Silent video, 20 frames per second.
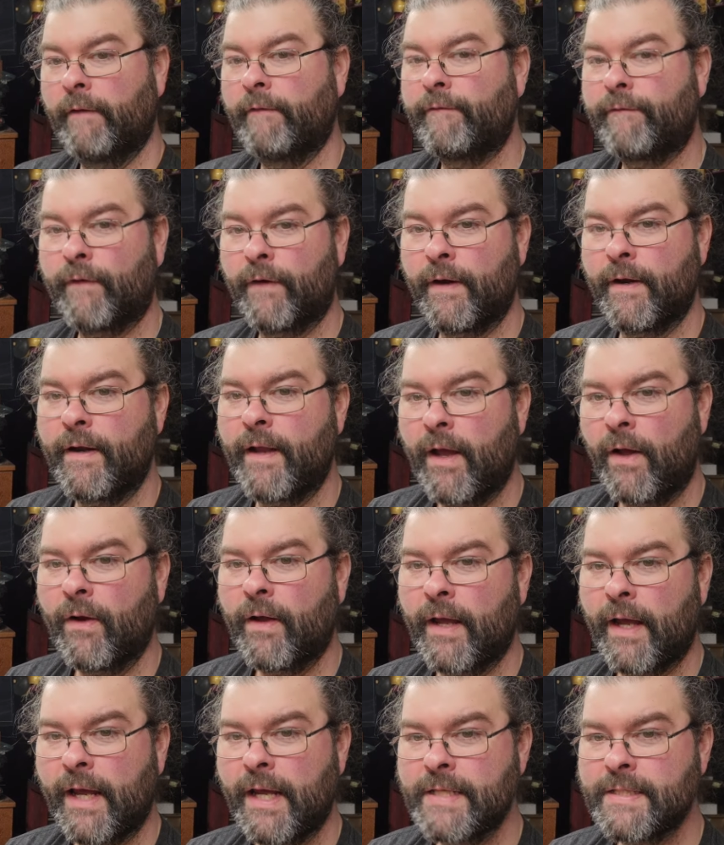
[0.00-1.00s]
for now,
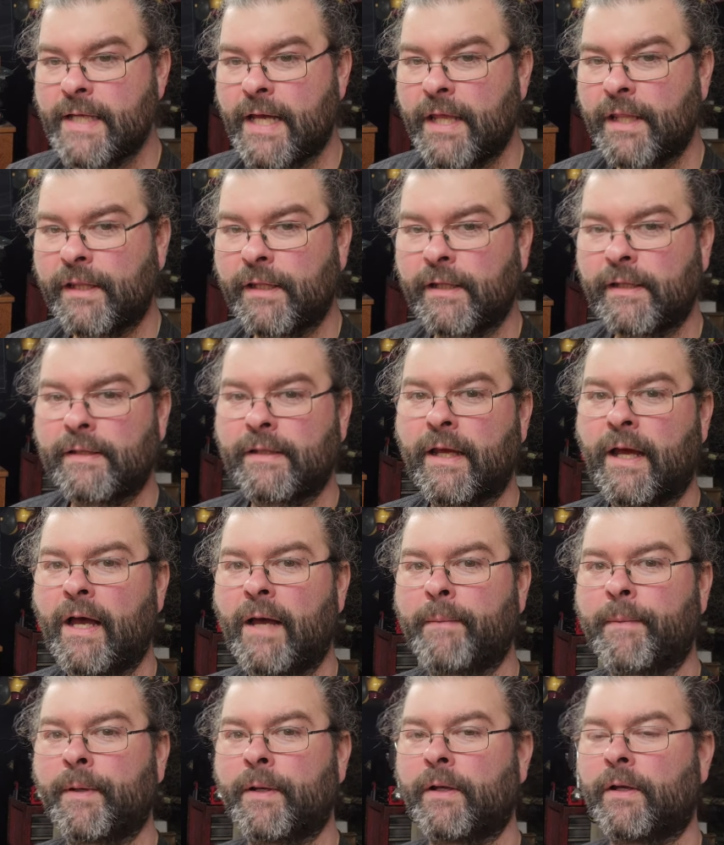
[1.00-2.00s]
guys, I think
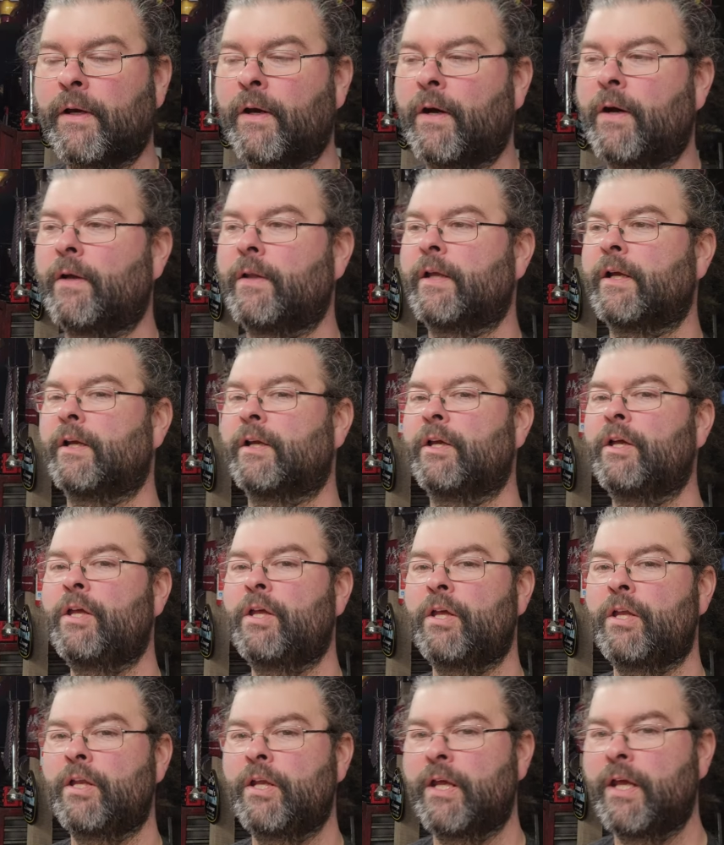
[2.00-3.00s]
I'm gonna call it
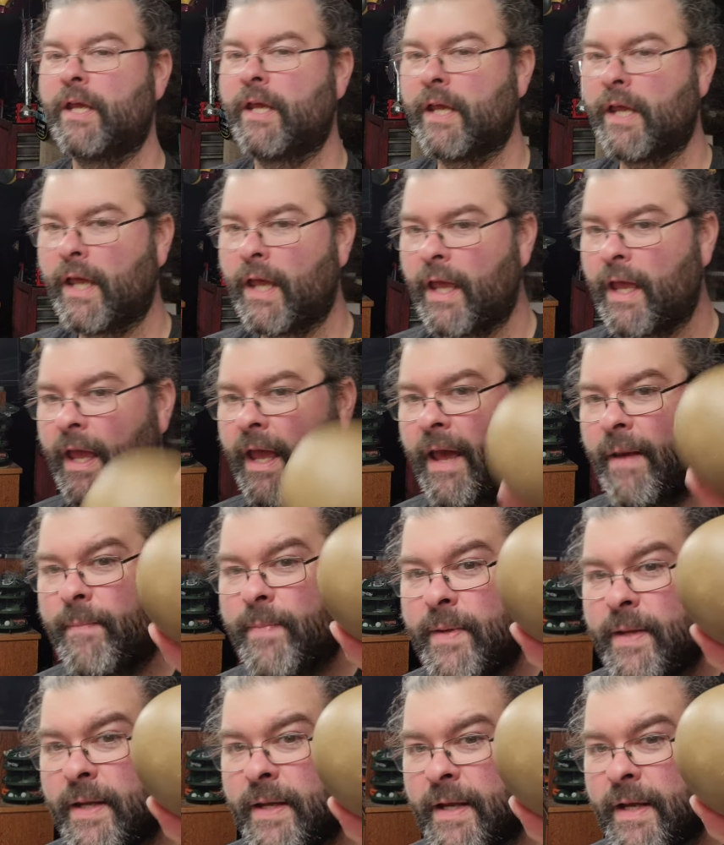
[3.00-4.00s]
good.
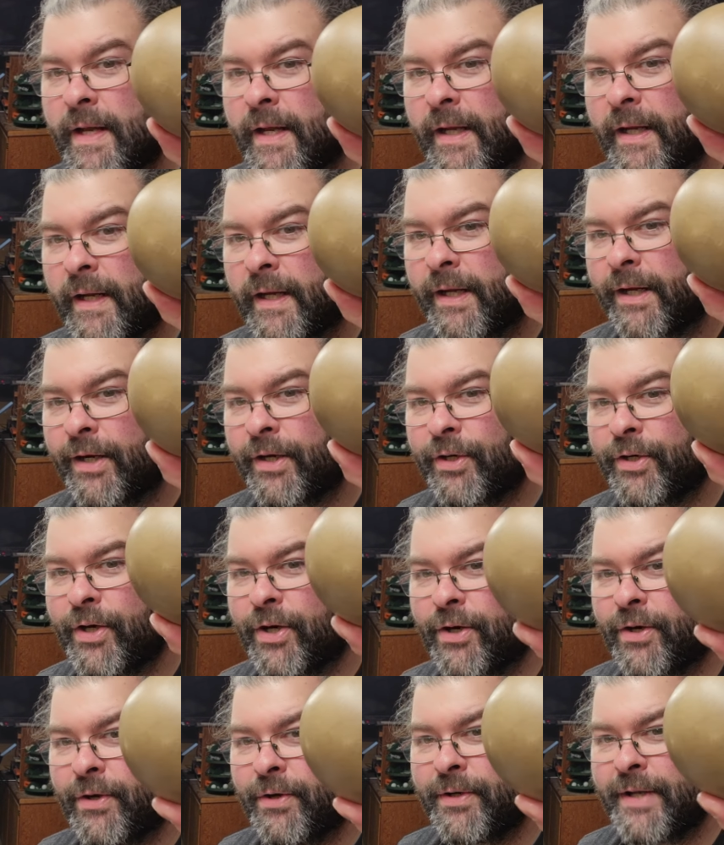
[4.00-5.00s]
Happy
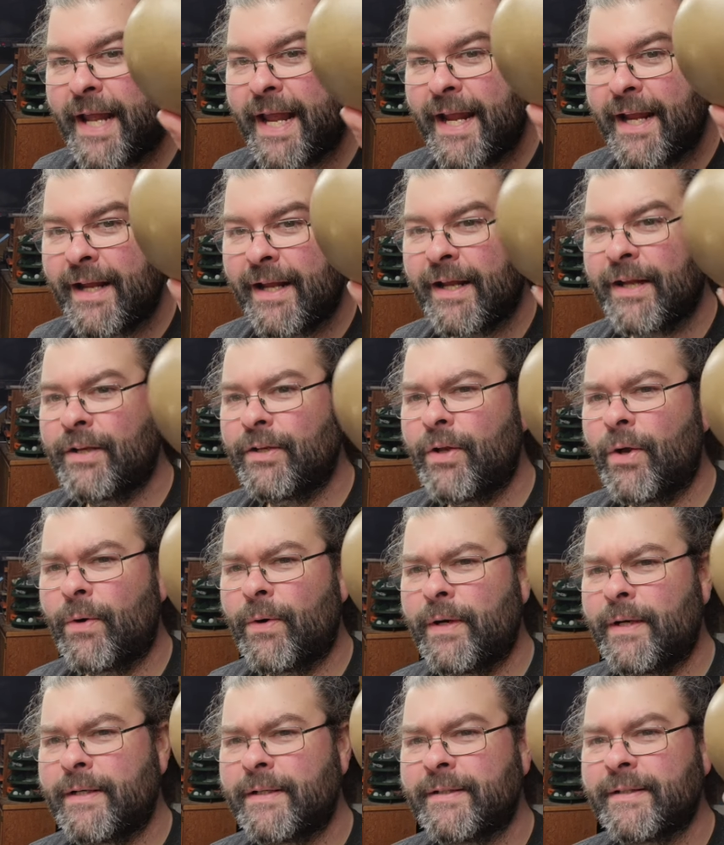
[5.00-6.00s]
Durodang,
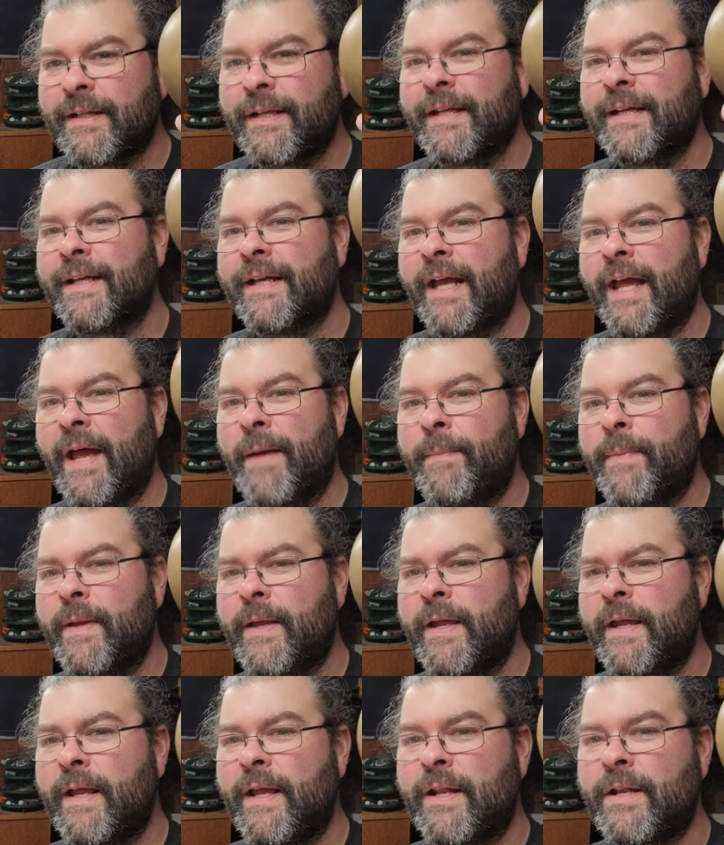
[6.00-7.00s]
Dora,
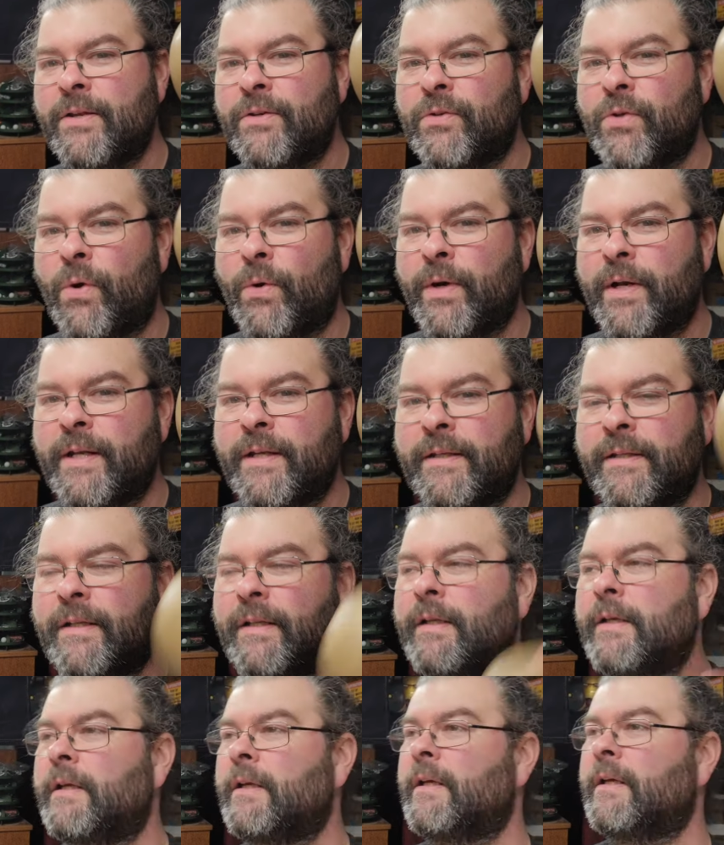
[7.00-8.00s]
happy Dora.
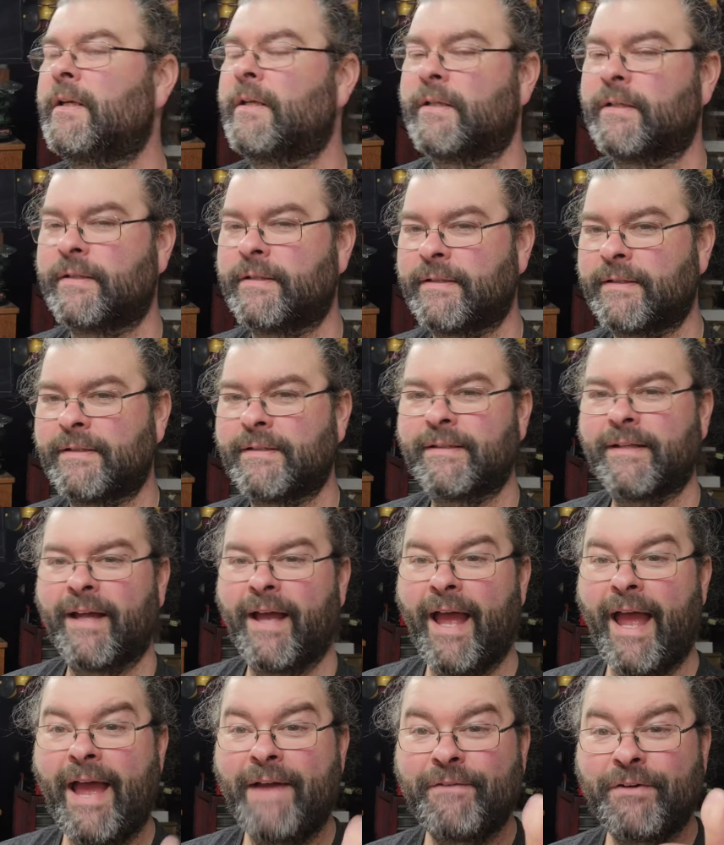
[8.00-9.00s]

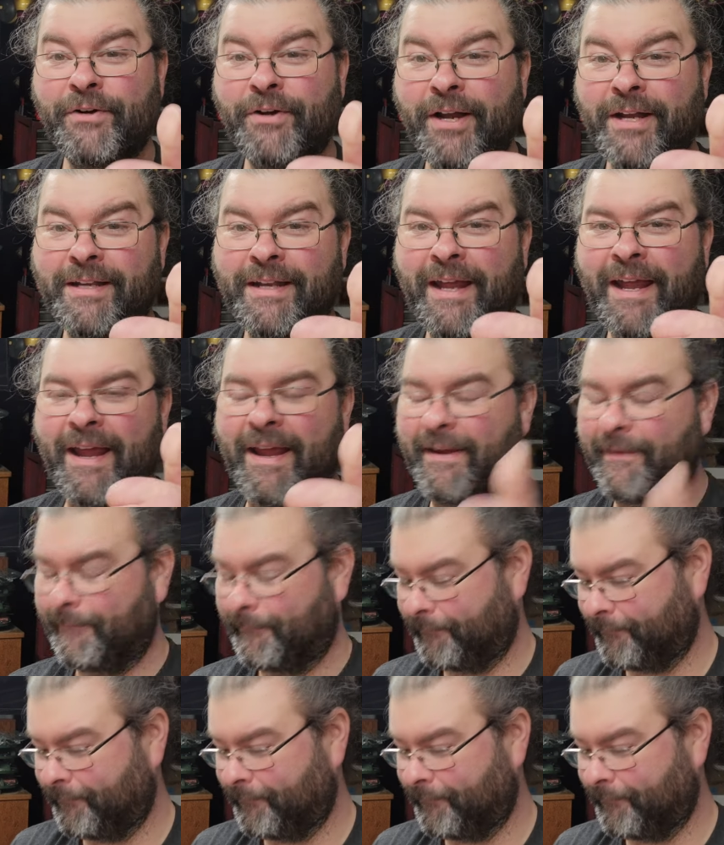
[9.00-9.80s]
Have a great day.